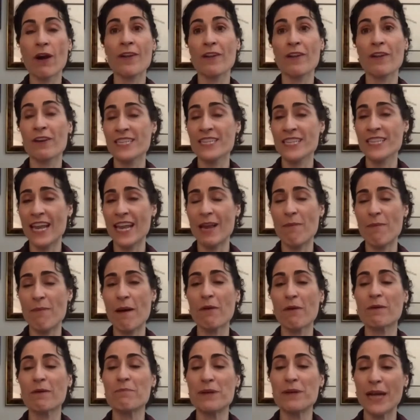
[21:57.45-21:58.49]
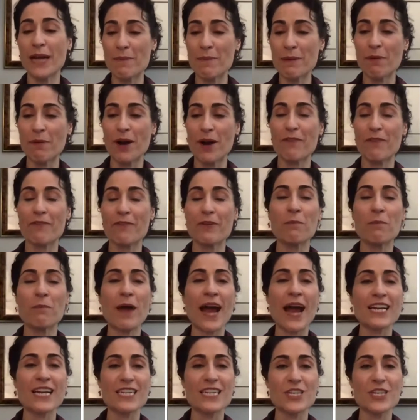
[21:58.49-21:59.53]
and they're excited about becoming part of your
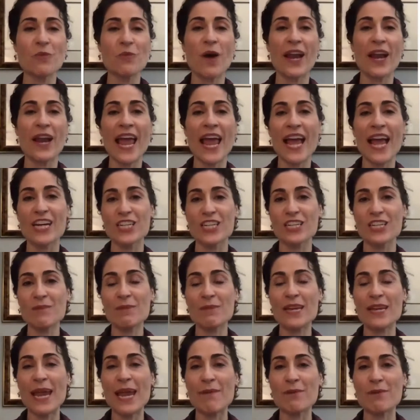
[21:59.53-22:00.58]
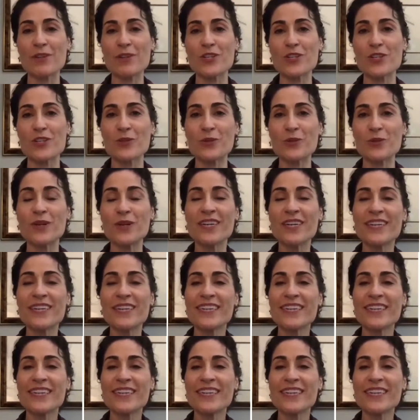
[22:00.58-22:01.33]
practice, you want to actually be able to